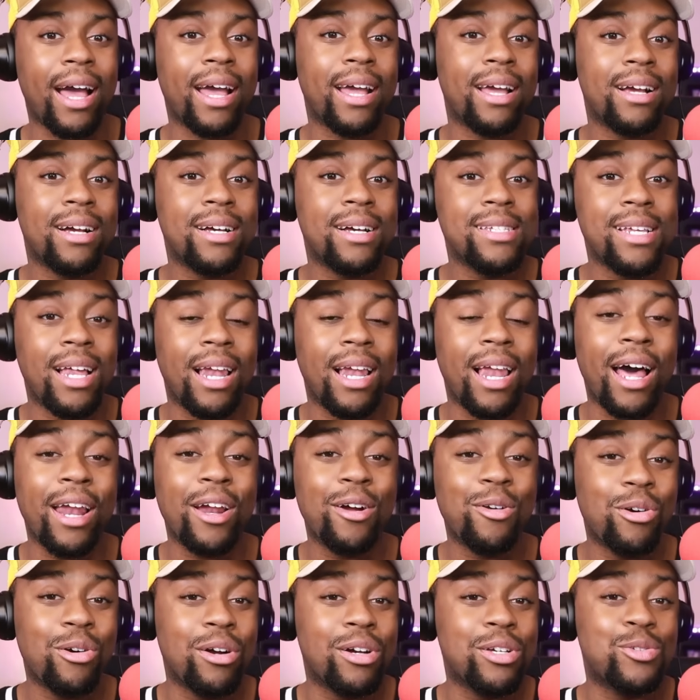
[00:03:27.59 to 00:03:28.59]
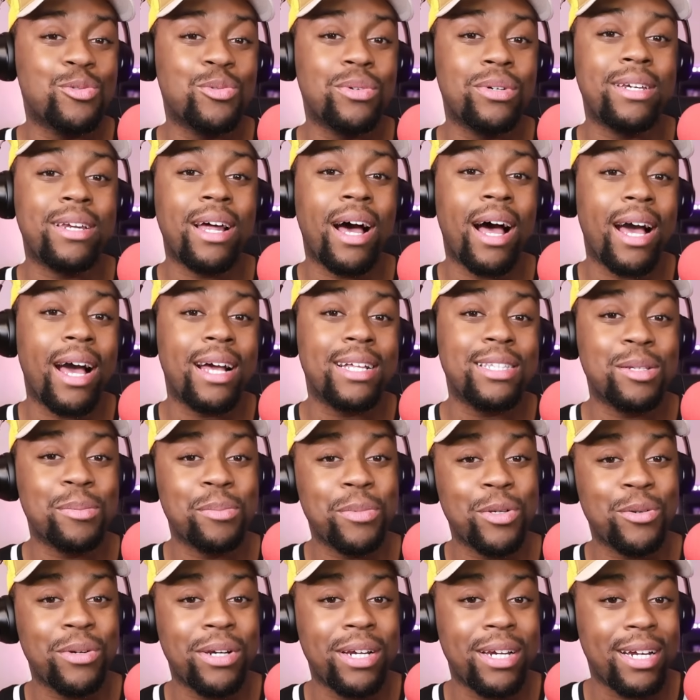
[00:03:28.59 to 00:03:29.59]
Because a lot of girls would die to be
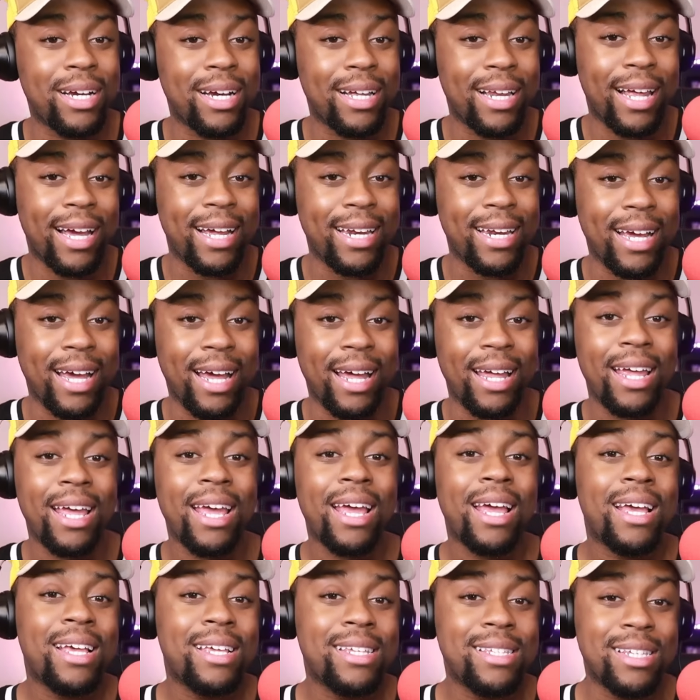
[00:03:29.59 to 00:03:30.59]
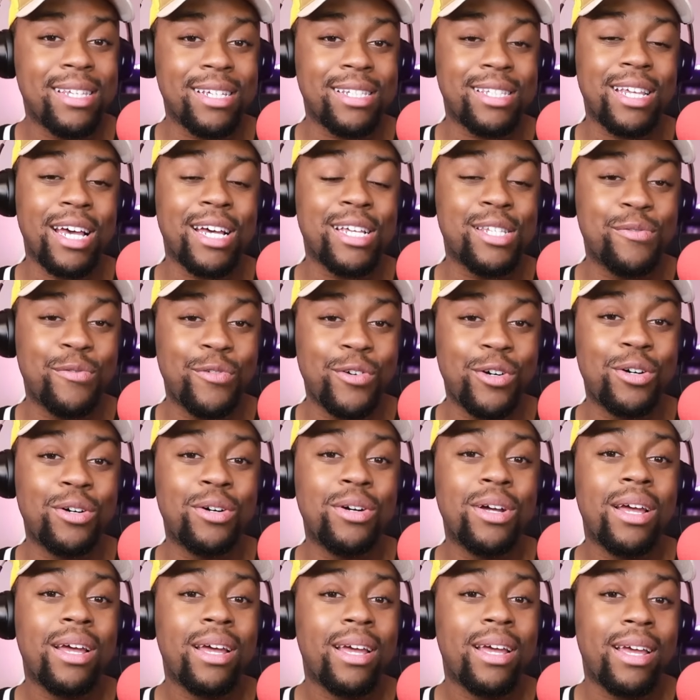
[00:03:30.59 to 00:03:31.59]
with a nigga like that. He's successful.
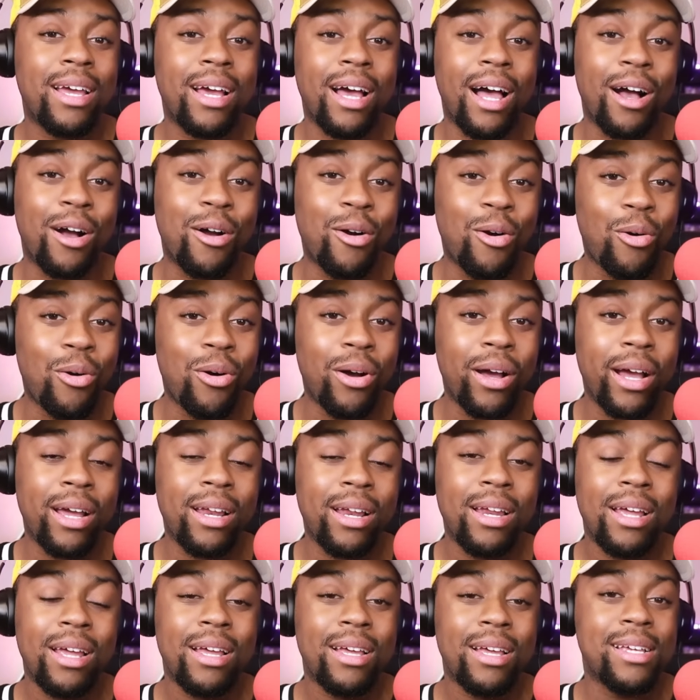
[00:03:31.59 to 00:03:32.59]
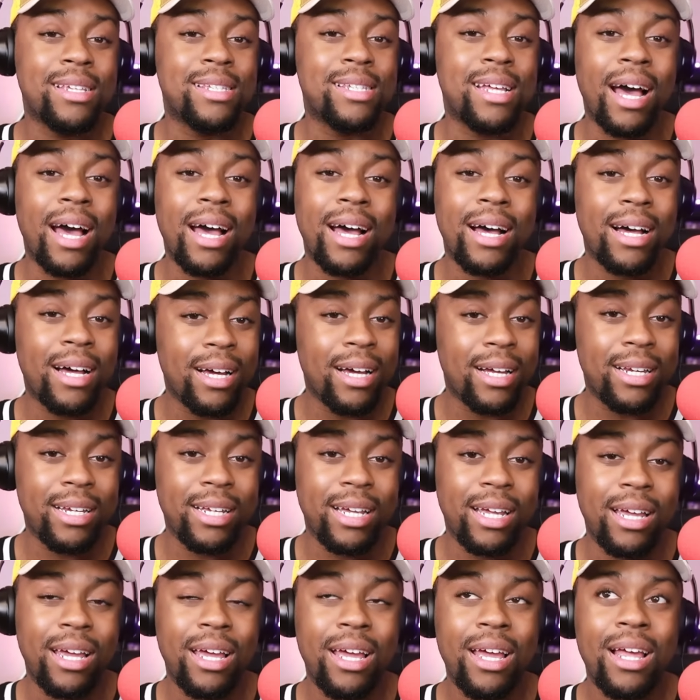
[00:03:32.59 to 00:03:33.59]
He got coin. He's not
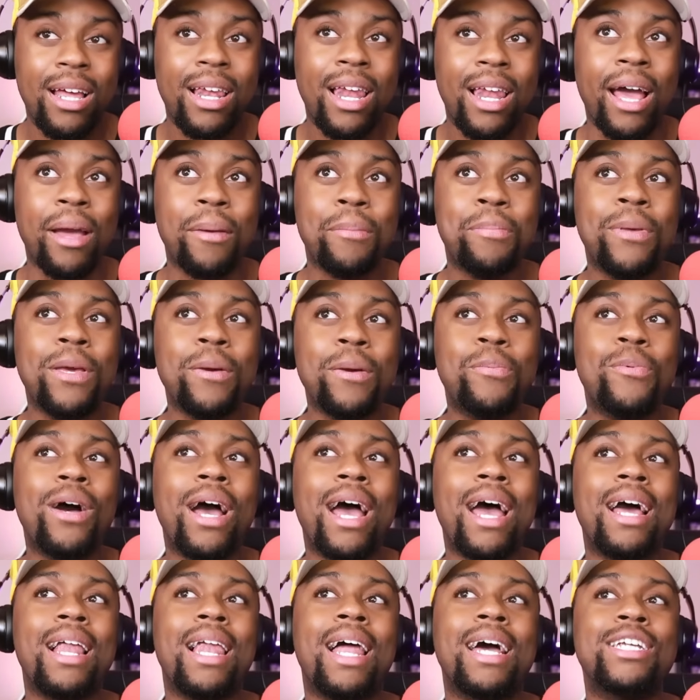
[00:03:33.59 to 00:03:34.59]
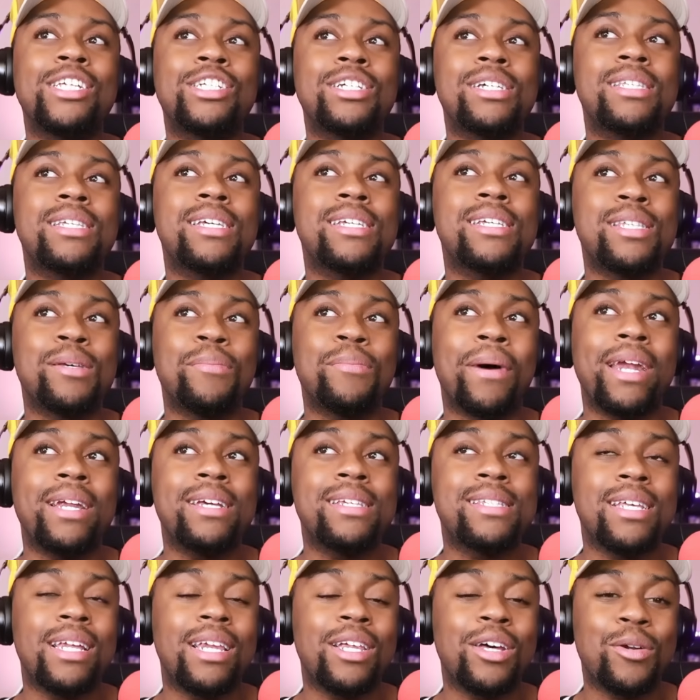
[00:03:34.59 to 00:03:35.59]
ugly. Like people act like just because somebody's
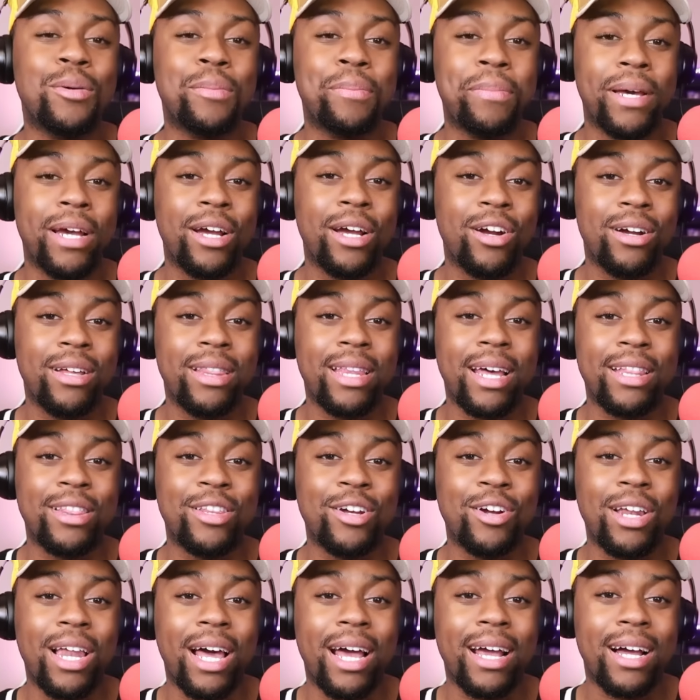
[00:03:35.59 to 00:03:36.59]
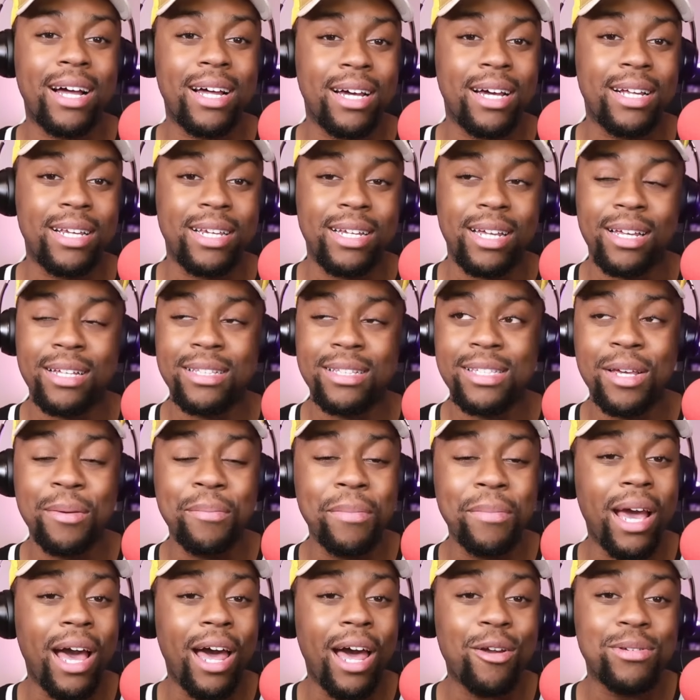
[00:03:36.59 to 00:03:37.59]
a little bigger that they're like ugly. To me,
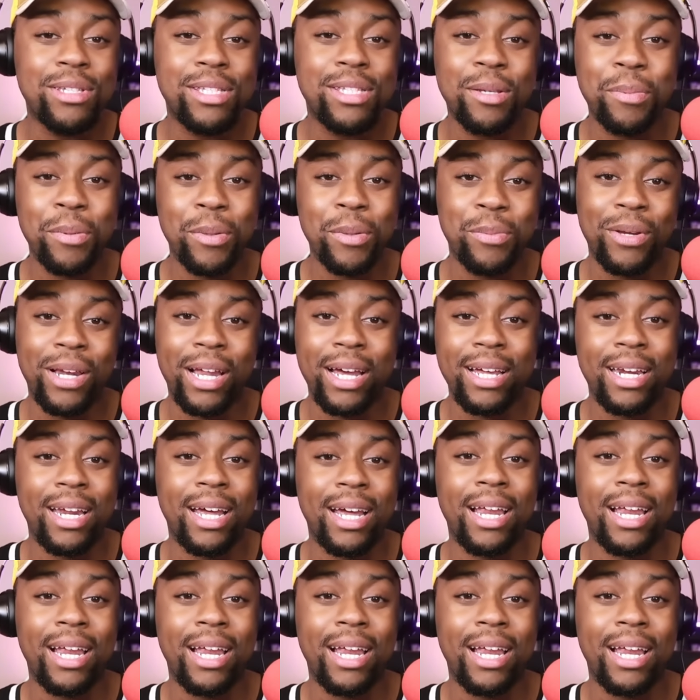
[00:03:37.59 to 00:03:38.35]
I don't see people like that.